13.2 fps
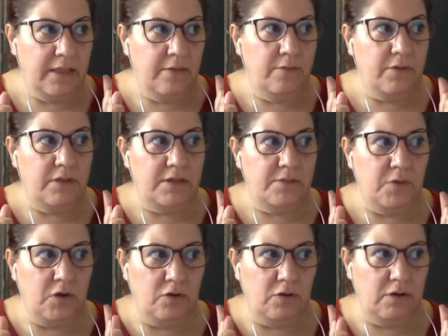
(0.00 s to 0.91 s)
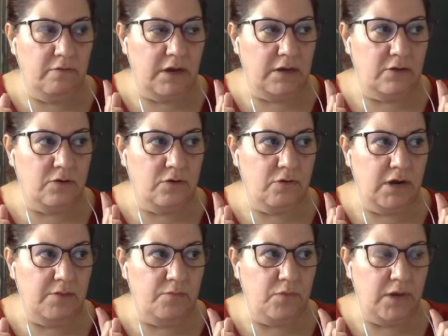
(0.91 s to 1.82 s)
will this Mercury
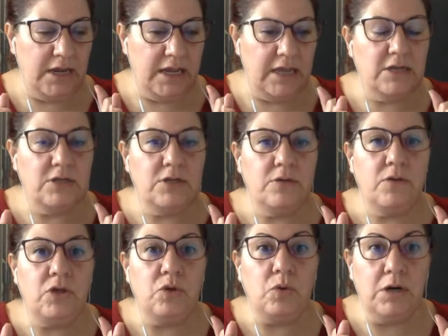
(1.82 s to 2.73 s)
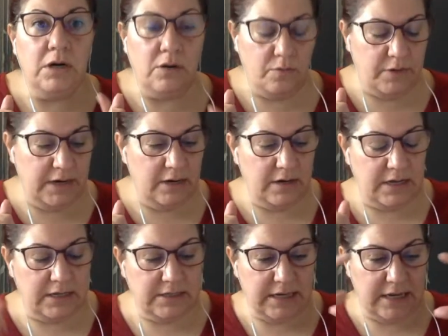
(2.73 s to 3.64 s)
retrograde bring into your
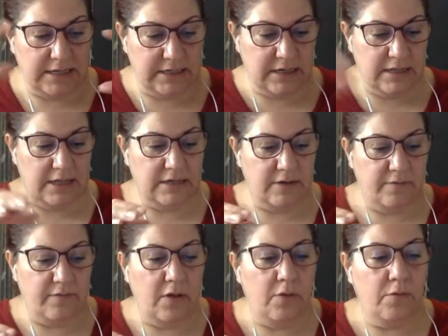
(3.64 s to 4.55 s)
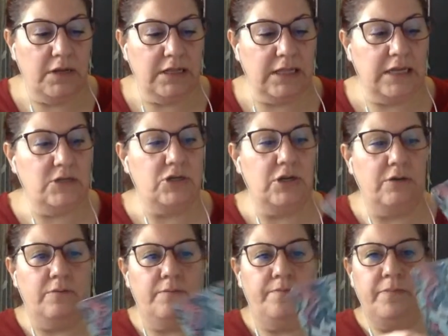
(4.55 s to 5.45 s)
awareness as a collective? What leads
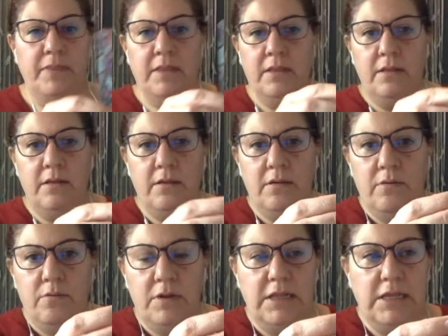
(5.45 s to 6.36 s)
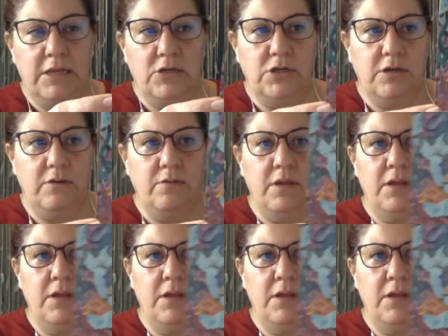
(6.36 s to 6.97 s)
you? What leads you?